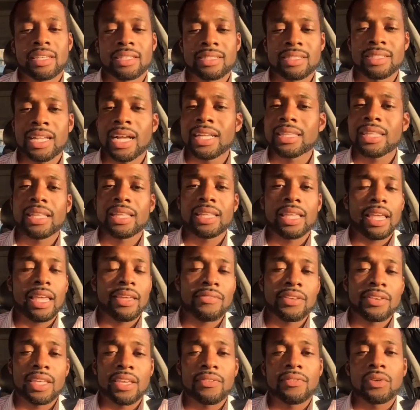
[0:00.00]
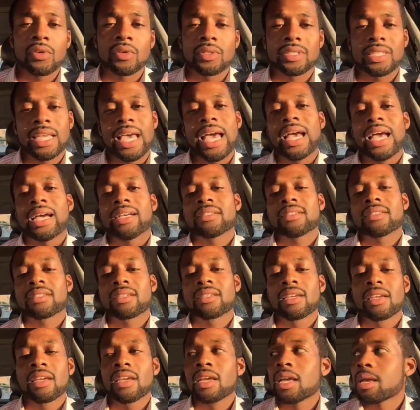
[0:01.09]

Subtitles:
It's not that they even give you a task,